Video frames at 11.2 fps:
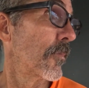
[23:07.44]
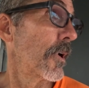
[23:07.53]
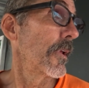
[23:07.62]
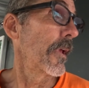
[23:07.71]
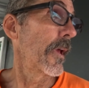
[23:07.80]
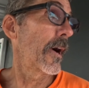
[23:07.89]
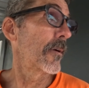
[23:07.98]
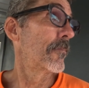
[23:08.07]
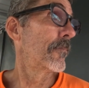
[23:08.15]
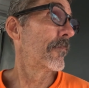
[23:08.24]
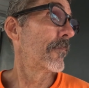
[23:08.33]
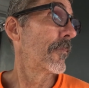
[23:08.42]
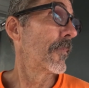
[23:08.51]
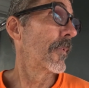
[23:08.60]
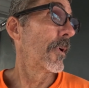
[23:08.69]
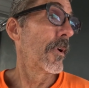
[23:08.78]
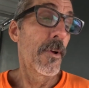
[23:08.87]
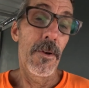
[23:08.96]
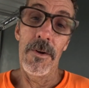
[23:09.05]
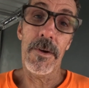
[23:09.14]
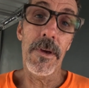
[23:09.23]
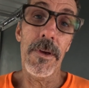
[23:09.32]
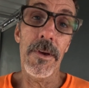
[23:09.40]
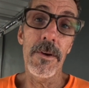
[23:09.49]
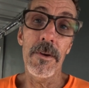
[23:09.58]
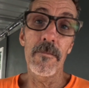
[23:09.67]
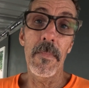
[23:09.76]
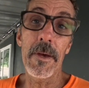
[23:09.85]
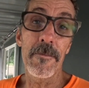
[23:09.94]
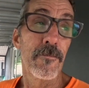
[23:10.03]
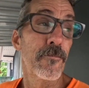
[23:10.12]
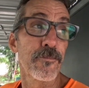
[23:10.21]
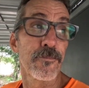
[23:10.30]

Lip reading: But yeah, looking good, man.